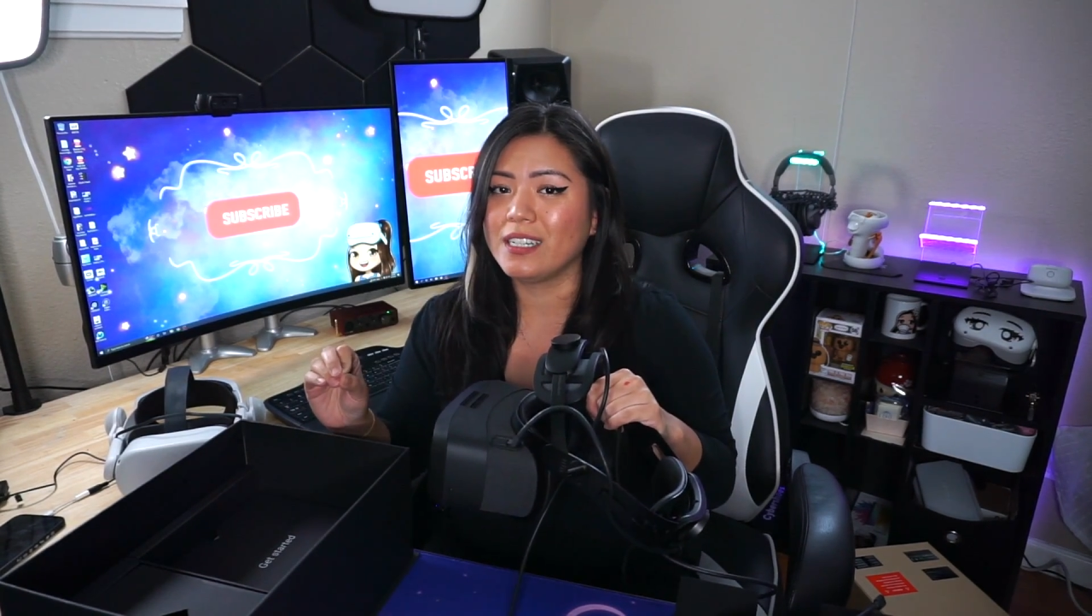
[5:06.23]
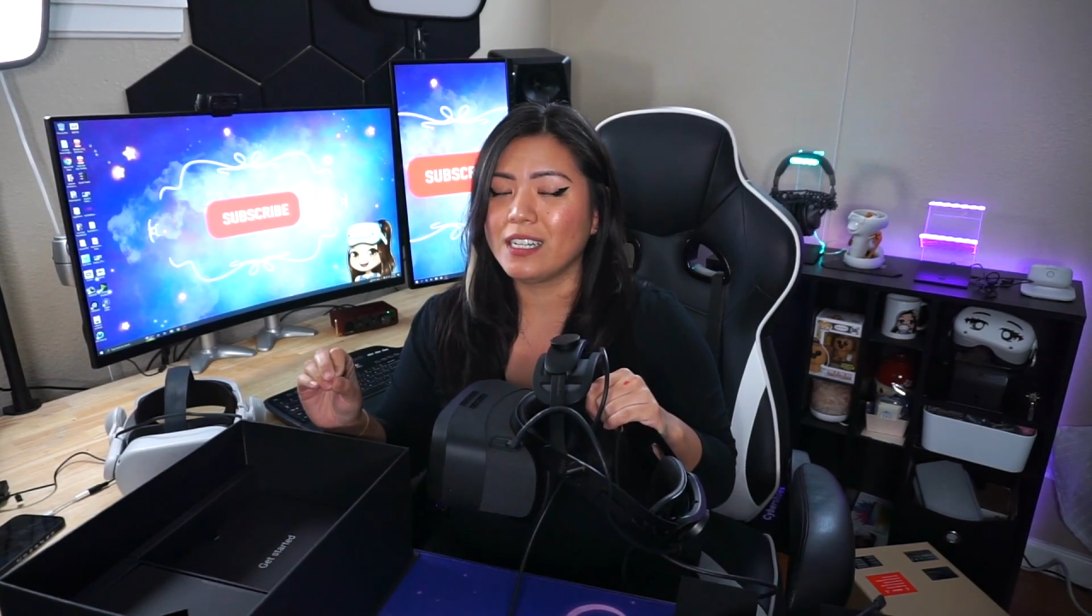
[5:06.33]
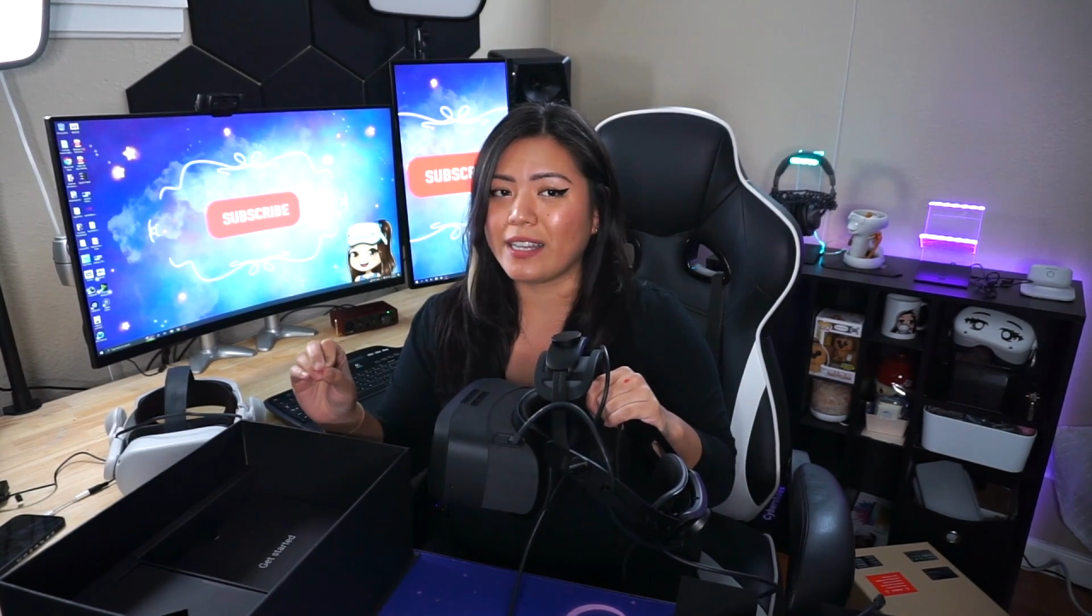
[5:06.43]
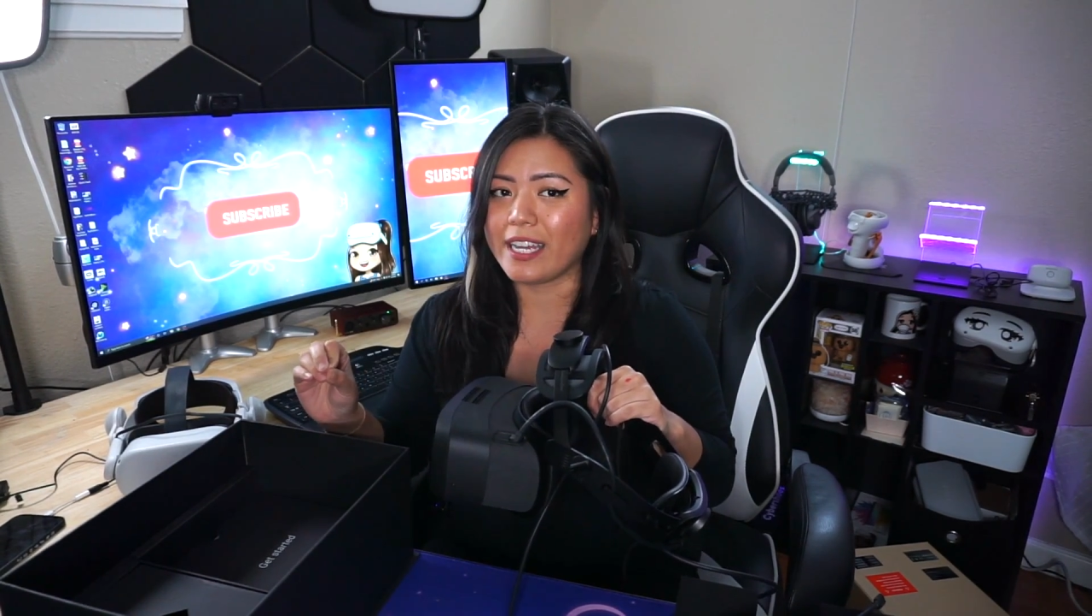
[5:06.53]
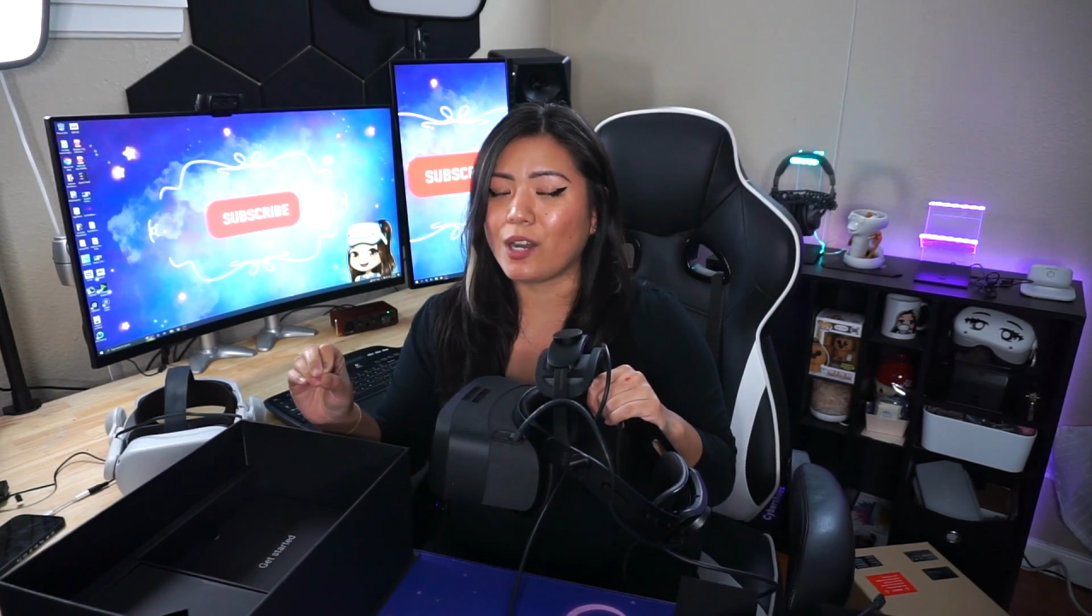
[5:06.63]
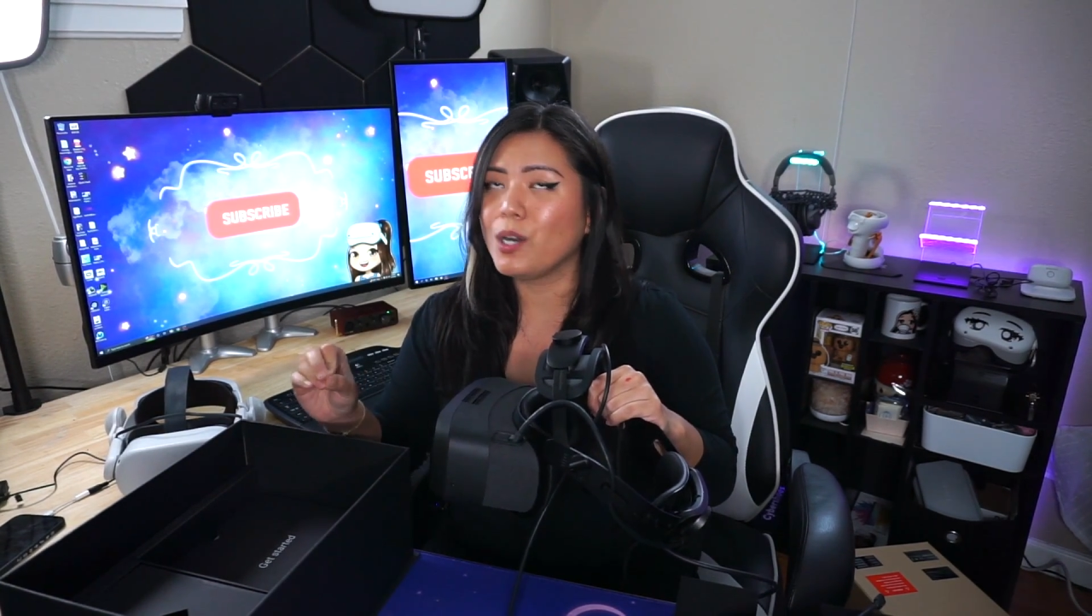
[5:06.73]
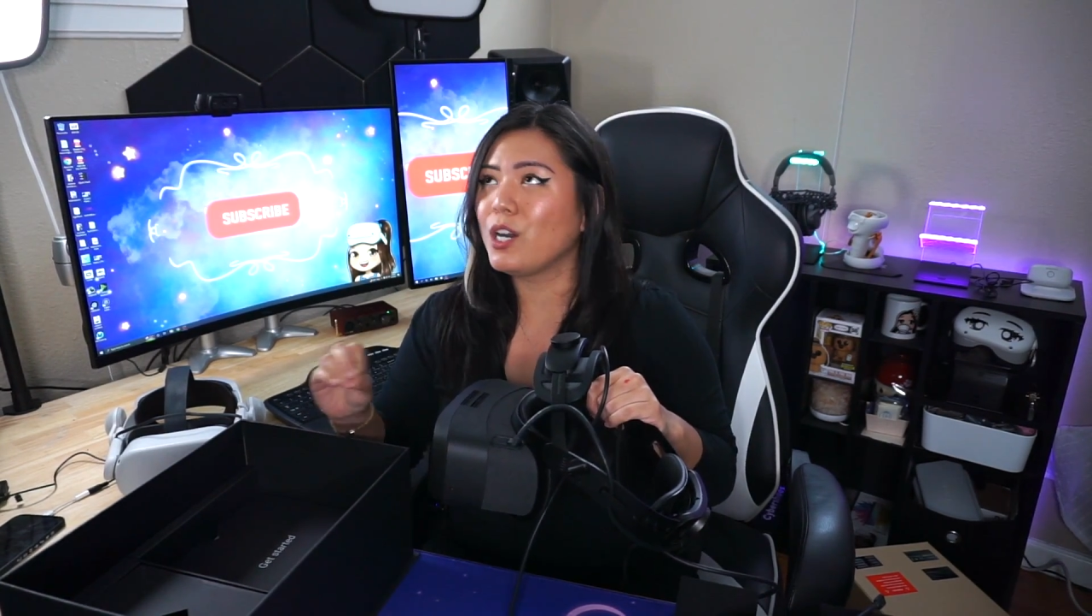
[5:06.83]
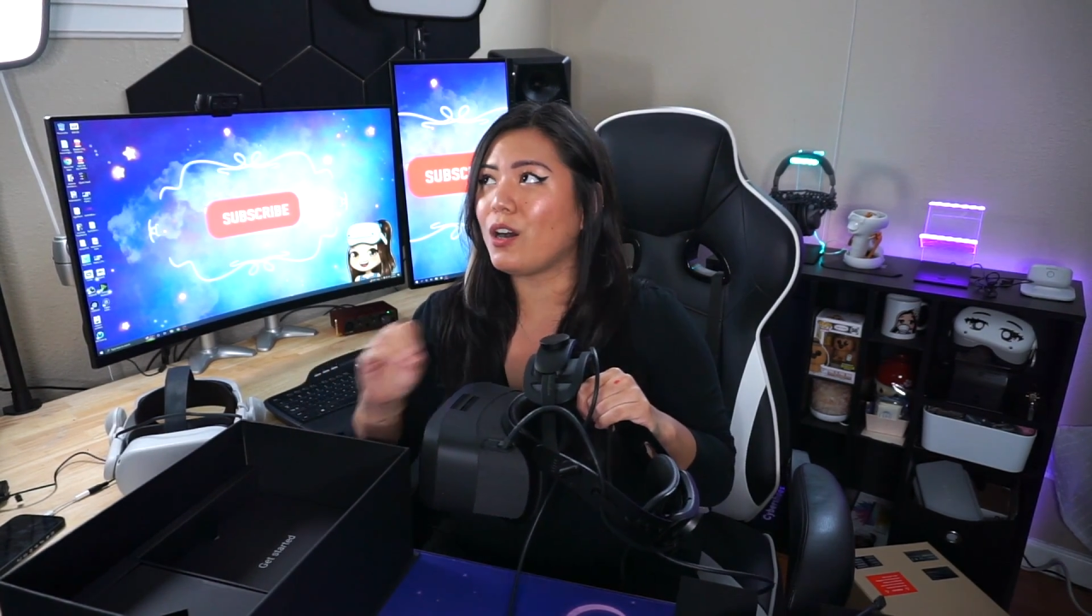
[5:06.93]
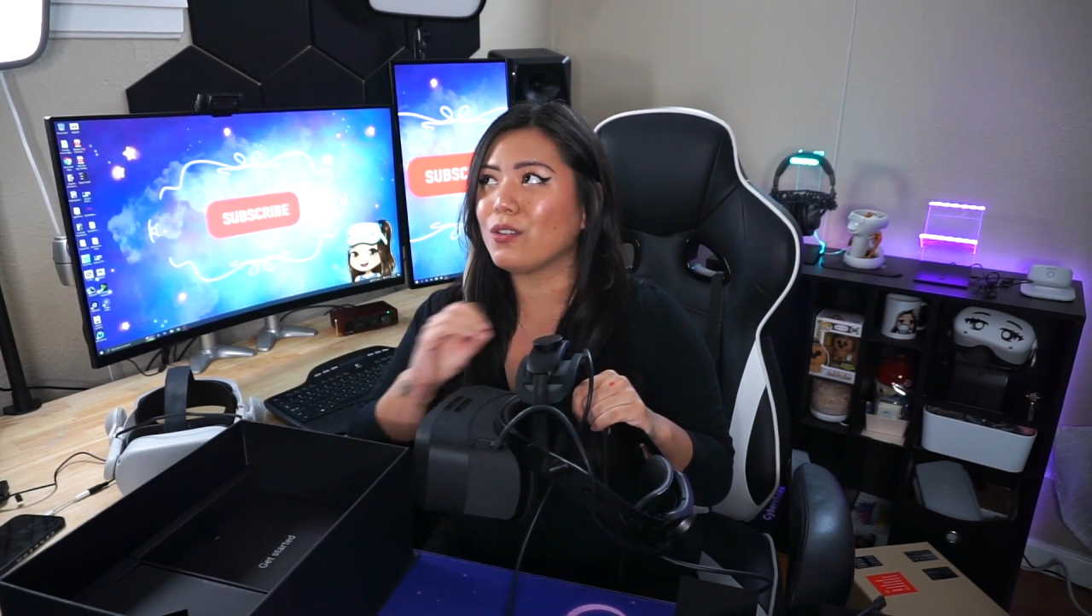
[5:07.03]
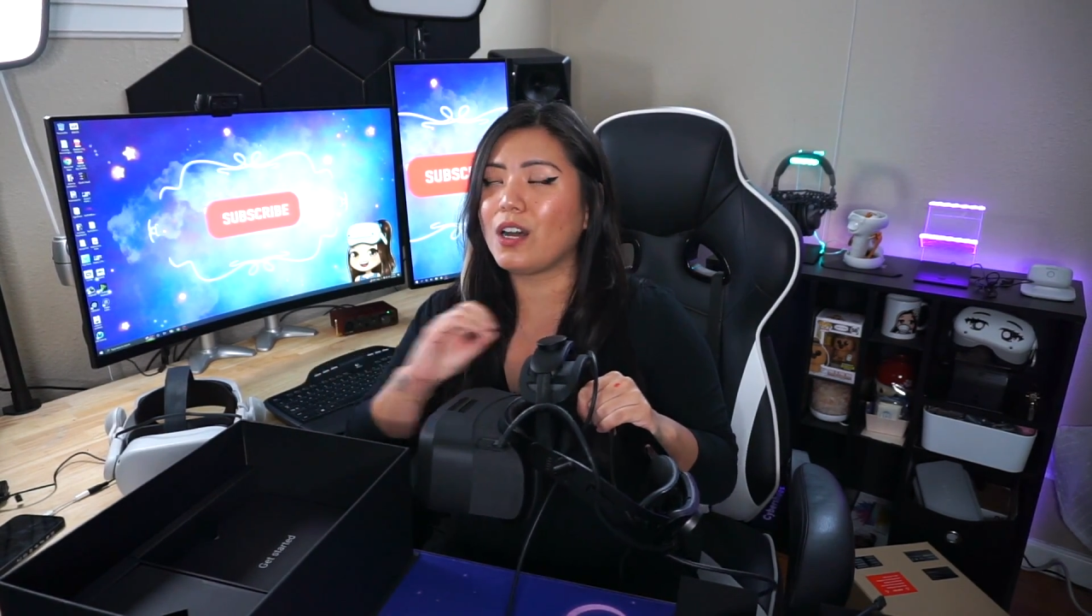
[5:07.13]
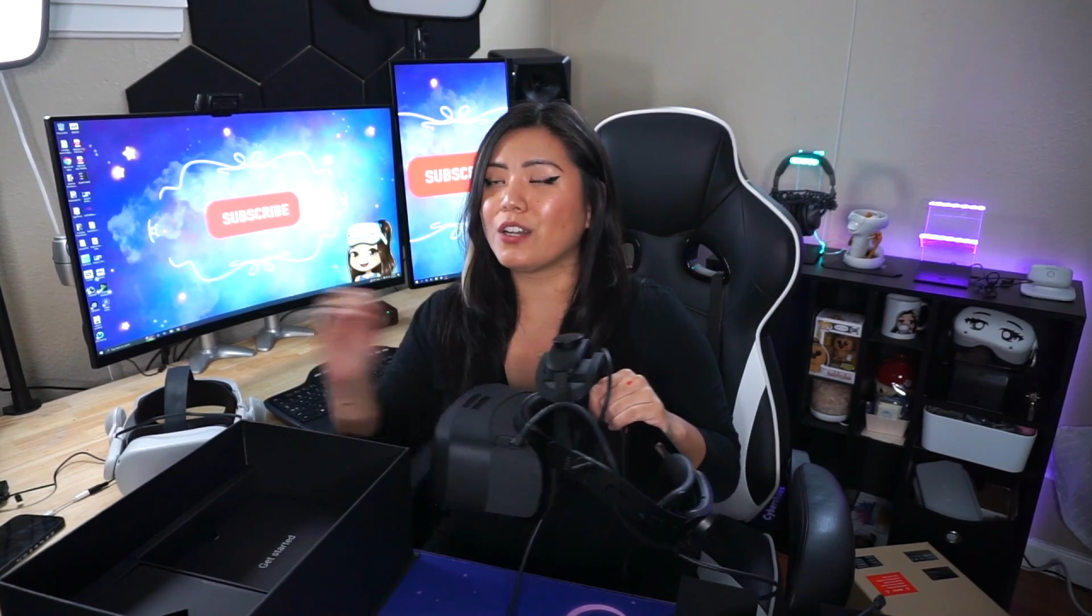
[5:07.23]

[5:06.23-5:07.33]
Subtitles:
Like, a lot